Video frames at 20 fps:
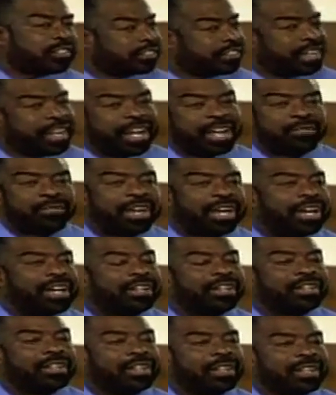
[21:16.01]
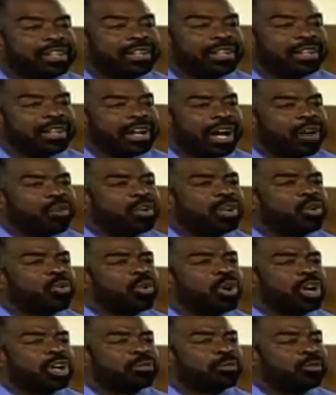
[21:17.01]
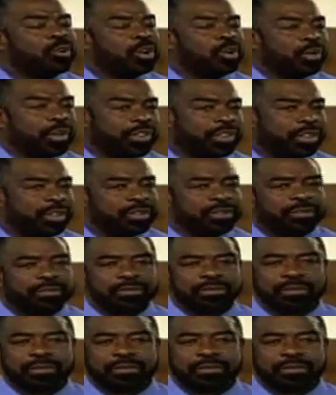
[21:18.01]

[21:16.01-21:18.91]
I said, hey man, I want to work more with you.